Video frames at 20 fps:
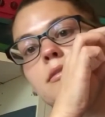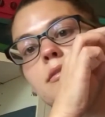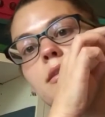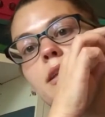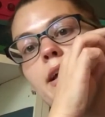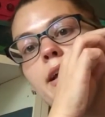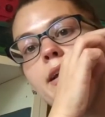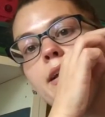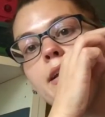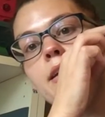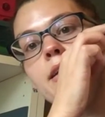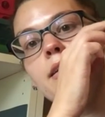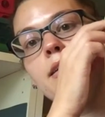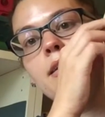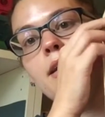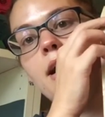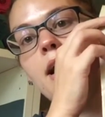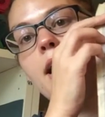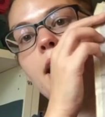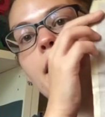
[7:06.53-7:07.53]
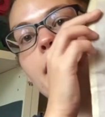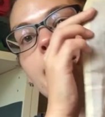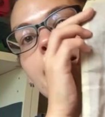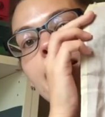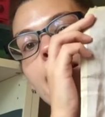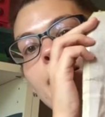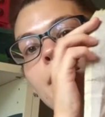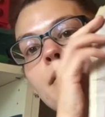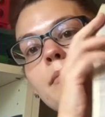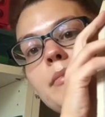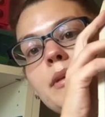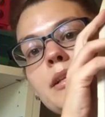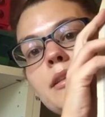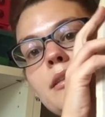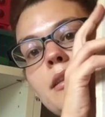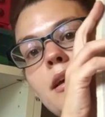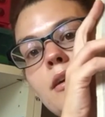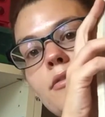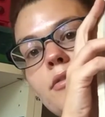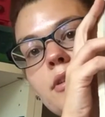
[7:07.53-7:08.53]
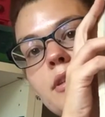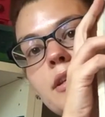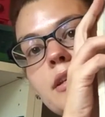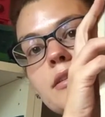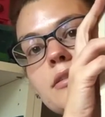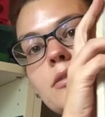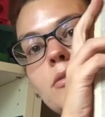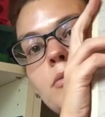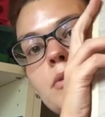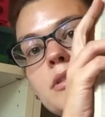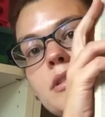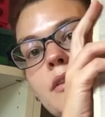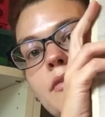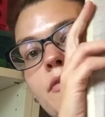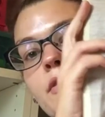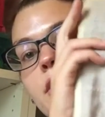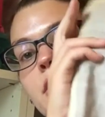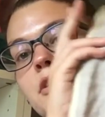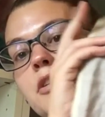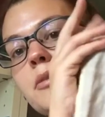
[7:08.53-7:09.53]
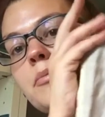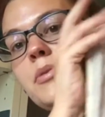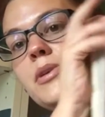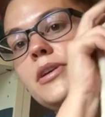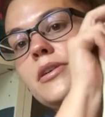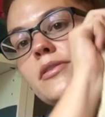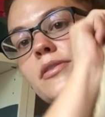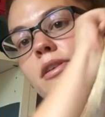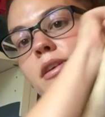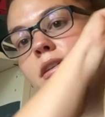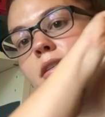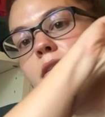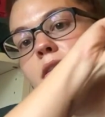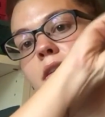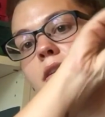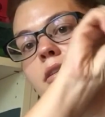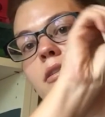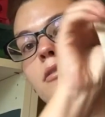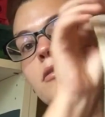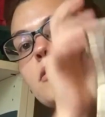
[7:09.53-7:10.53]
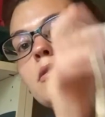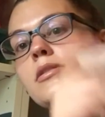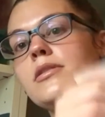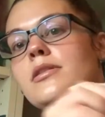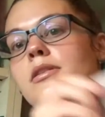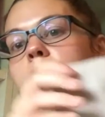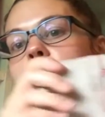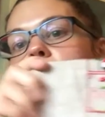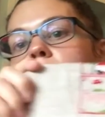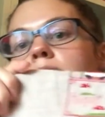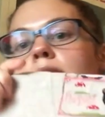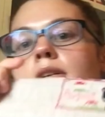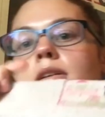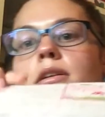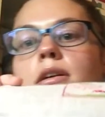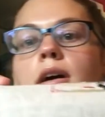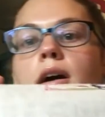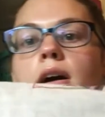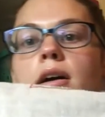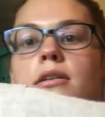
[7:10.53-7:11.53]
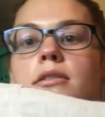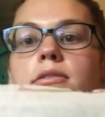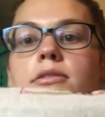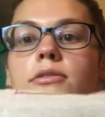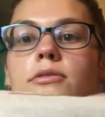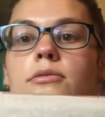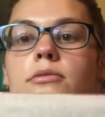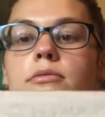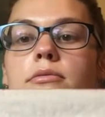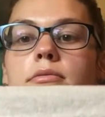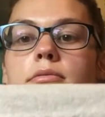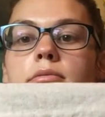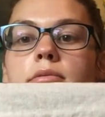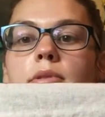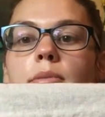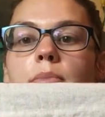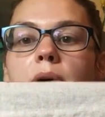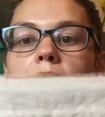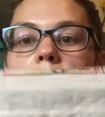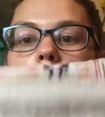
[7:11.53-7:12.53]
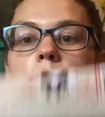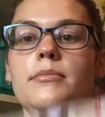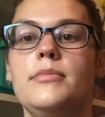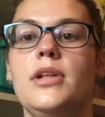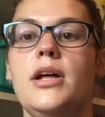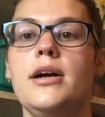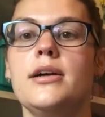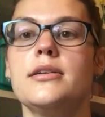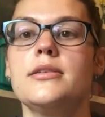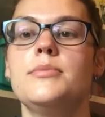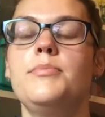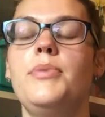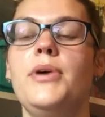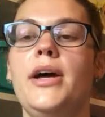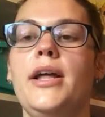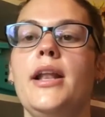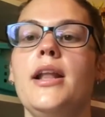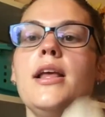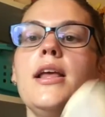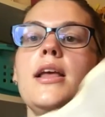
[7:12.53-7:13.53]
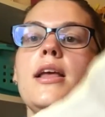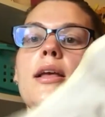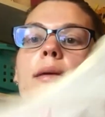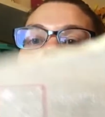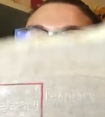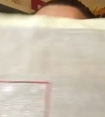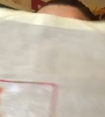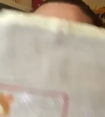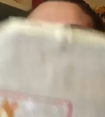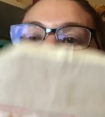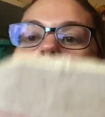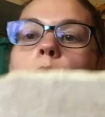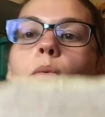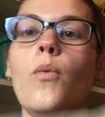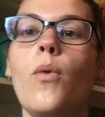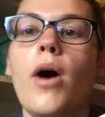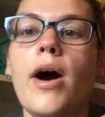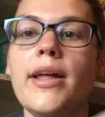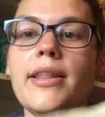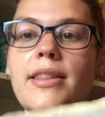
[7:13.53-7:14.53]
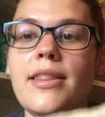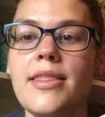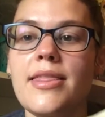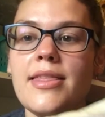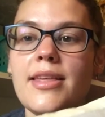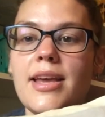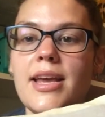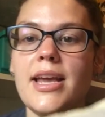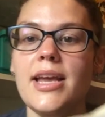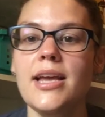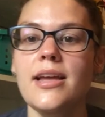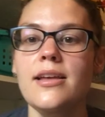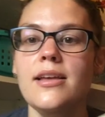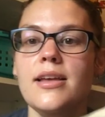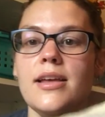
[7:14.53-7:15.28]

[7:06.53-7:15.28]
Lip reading: Like, I am in love with it. So once I finish up here, then, you know, I'll do the bottom blocks. But the one thing